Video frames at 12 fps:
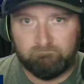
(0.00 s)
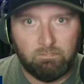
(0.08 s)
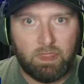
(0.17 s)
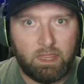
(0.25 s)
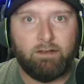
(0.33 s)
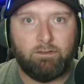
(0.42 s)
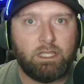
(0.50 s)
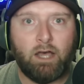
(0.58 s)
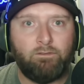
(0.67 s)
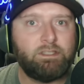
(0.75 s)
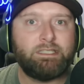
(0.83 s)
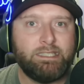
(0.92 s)
the
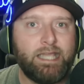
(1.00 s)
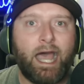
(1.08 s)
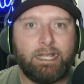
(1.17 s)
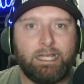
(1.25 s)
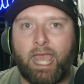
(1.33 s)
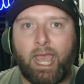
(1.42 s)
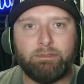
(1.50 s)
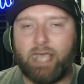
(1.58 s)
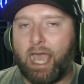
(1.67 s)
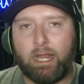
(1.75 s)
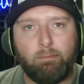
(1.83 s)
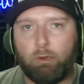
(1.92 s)
toughest nine games
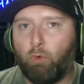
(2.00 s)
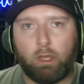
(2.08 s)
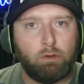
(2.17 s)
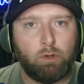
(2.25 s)
any BYU